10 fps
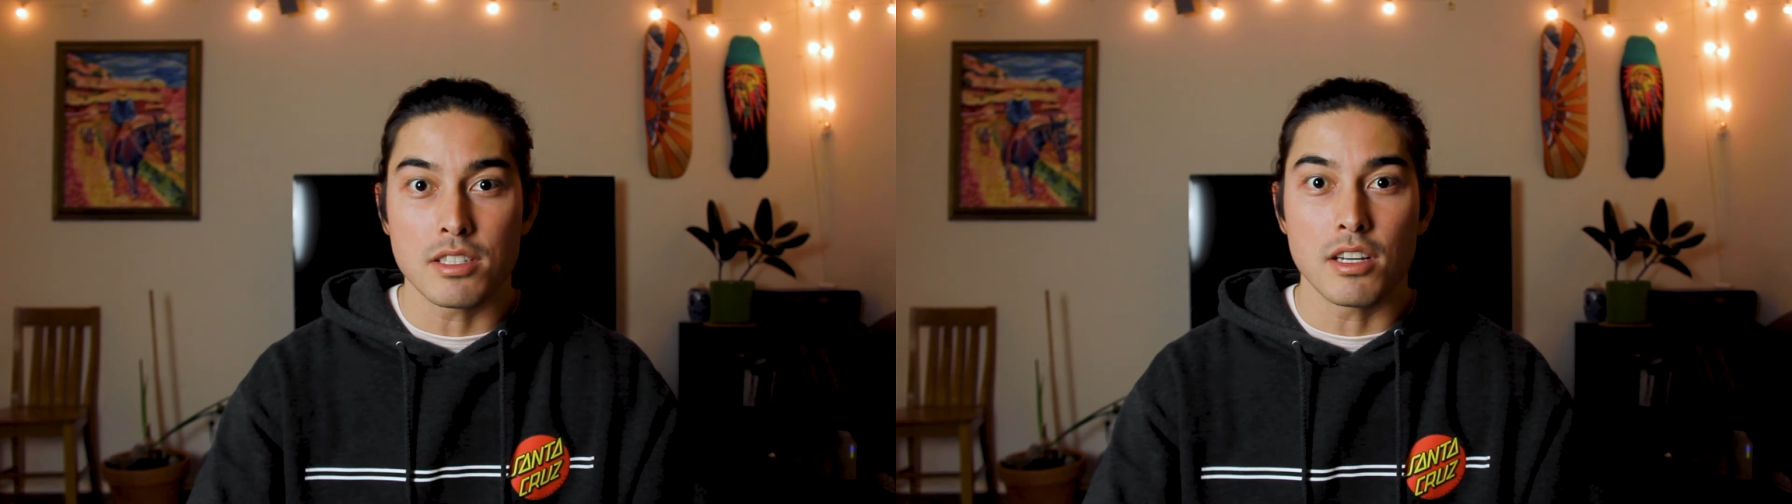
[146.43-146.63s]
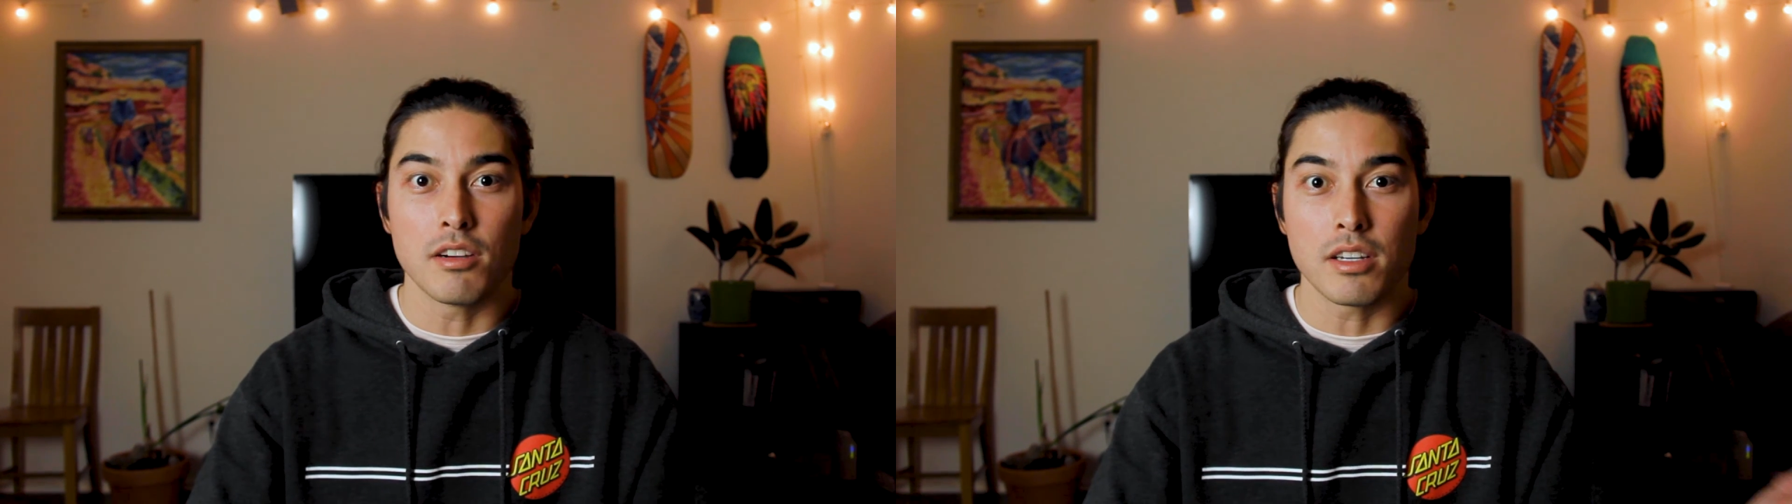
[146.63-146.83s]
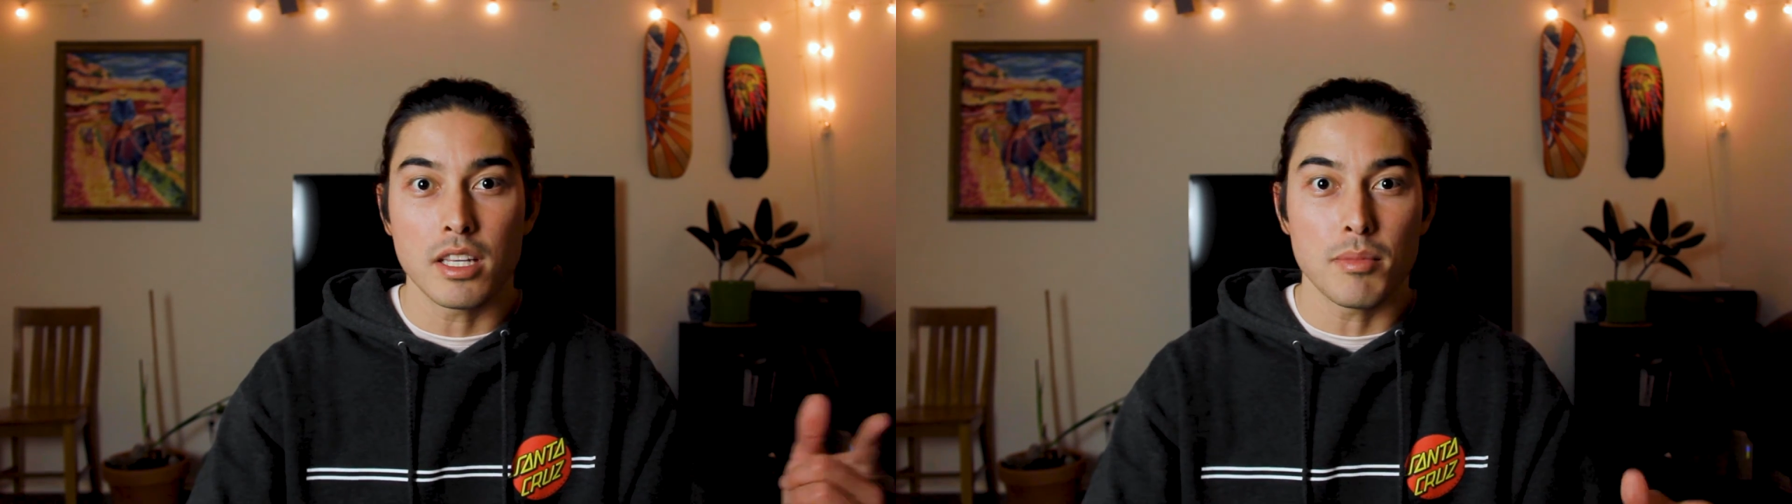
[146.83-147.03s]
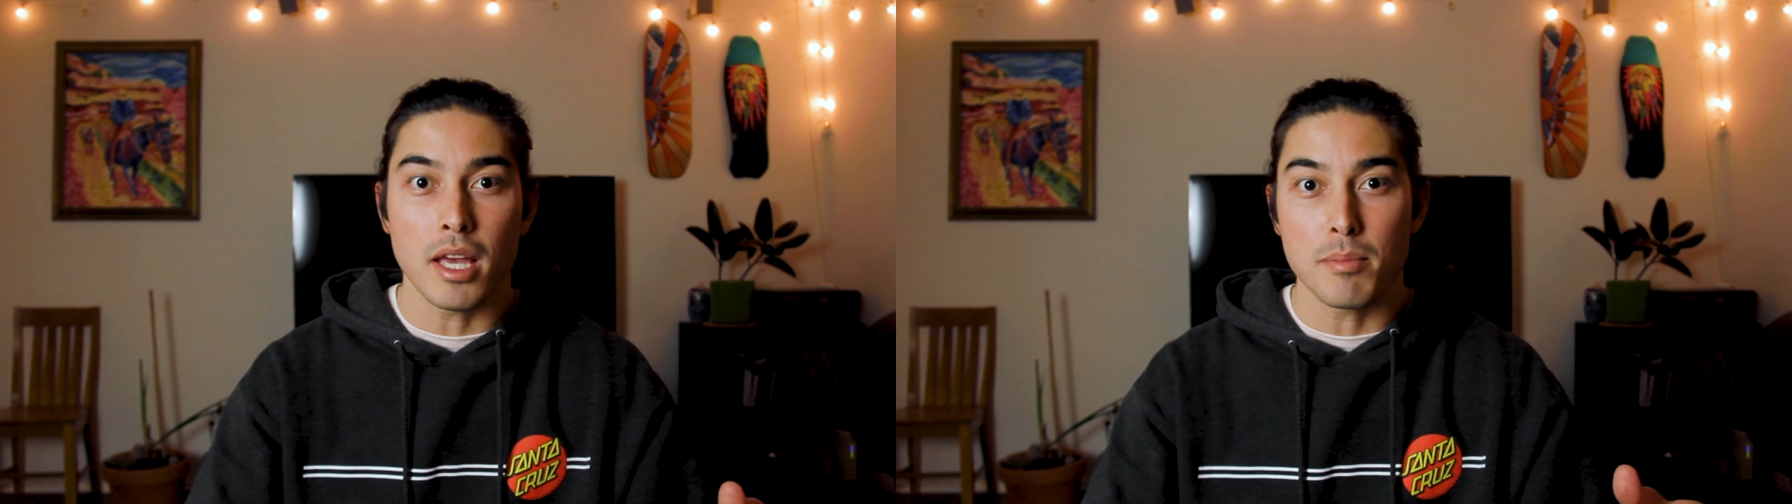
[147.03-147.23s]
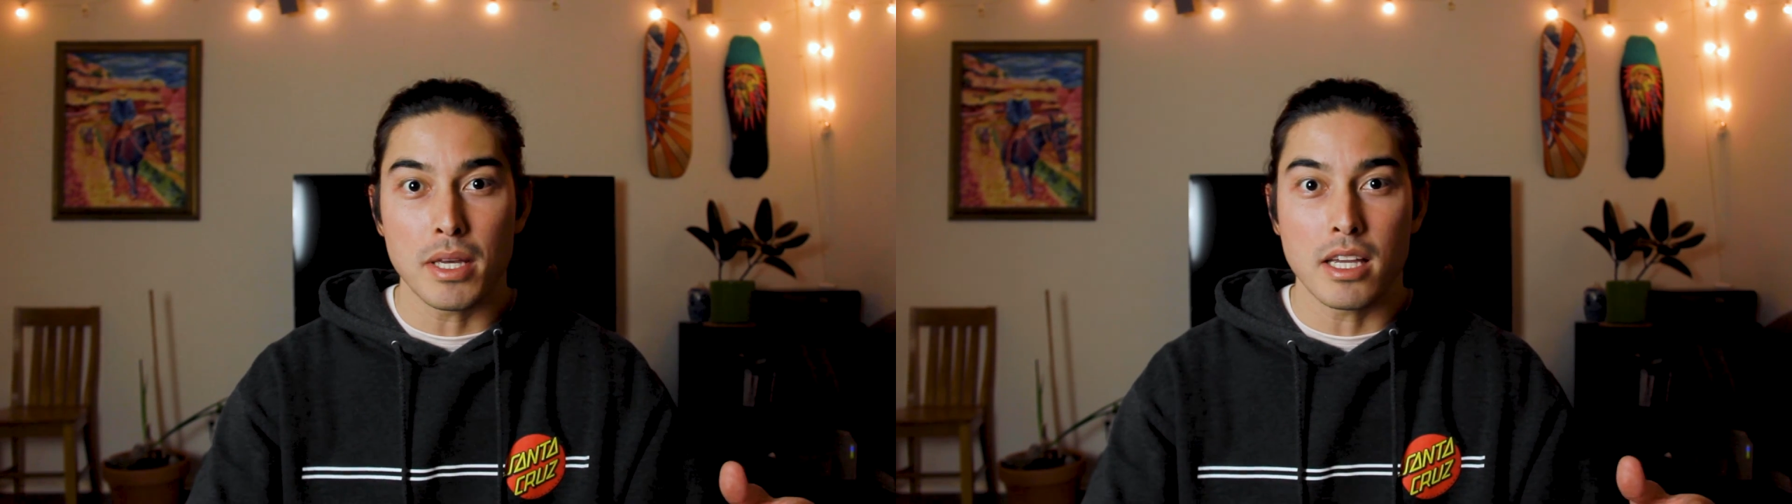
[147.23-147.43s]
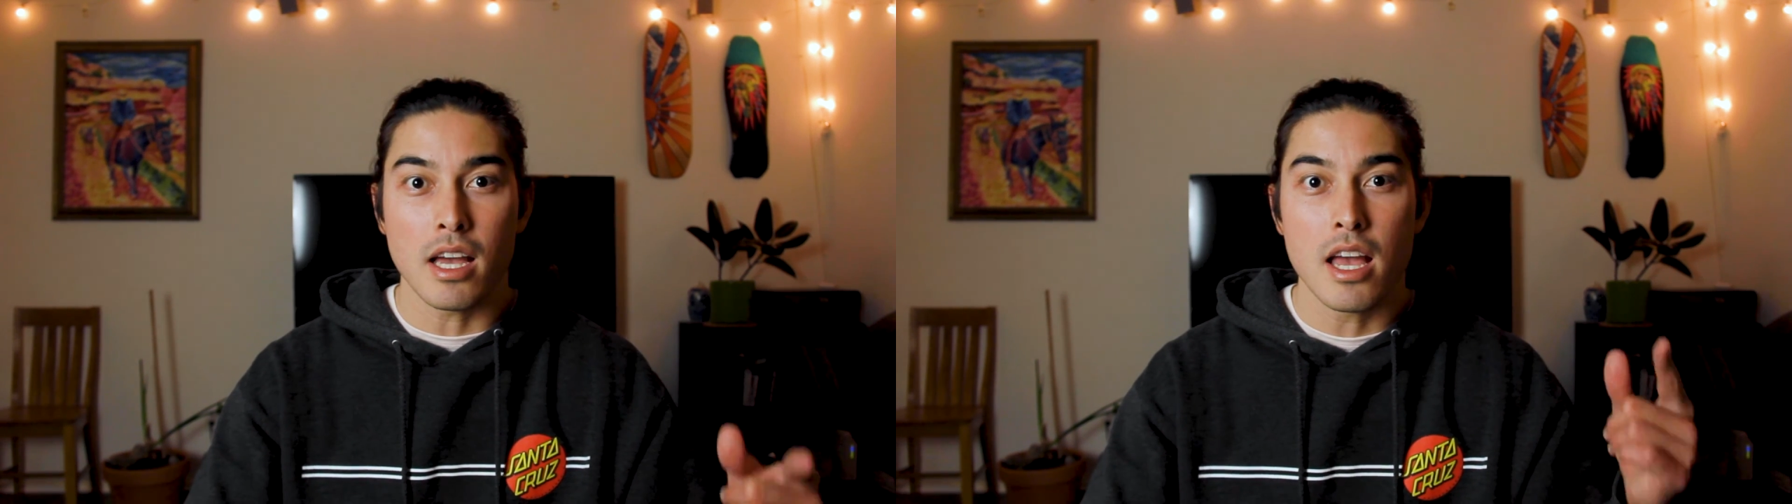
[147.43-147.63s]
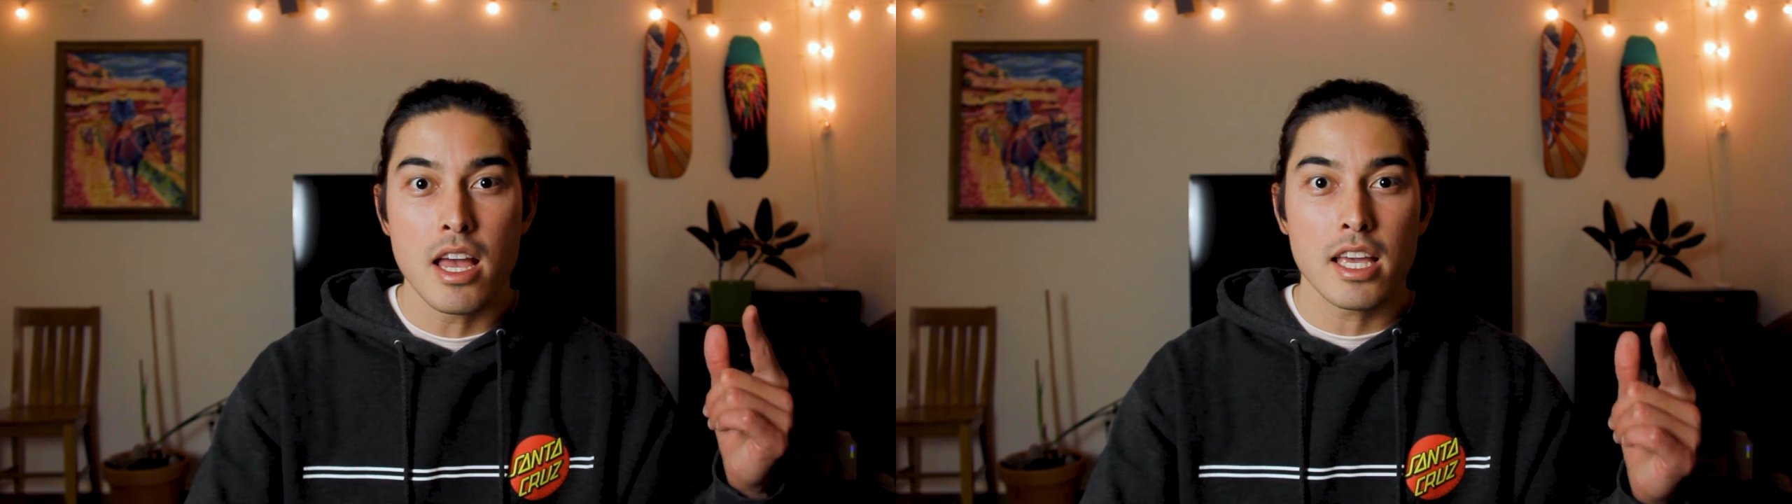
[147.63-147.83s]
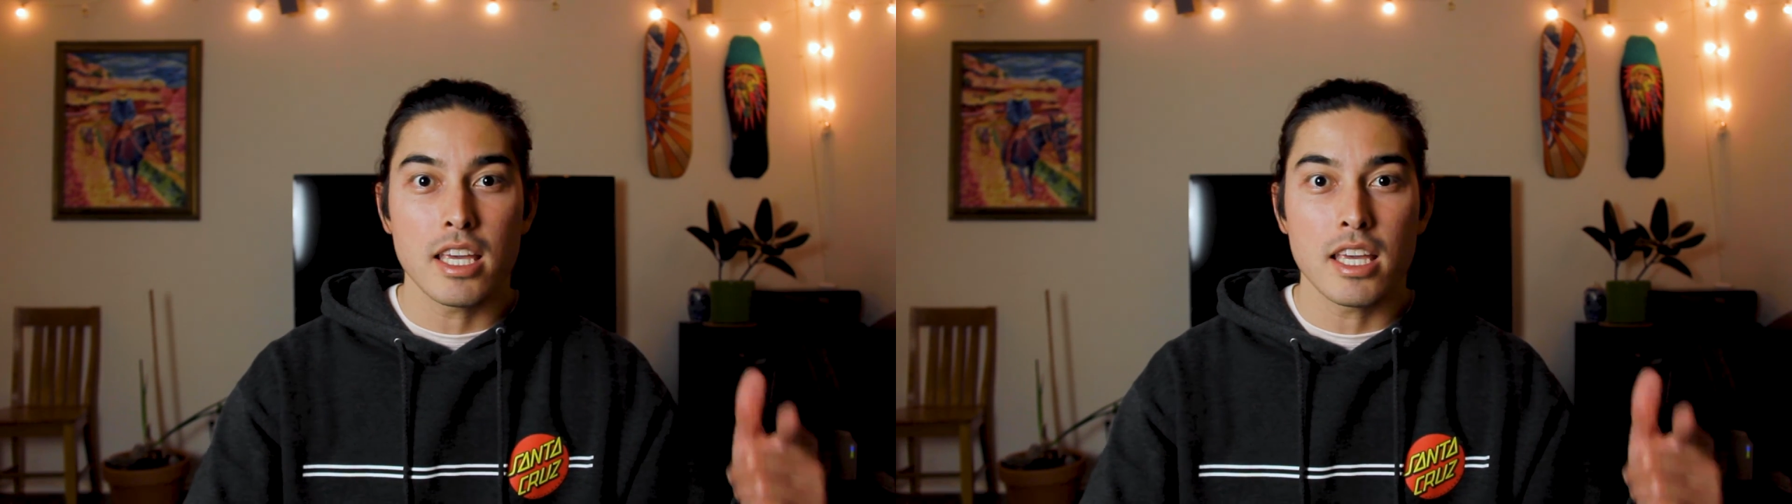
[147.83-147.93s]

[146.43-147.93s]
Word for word: So keep aping,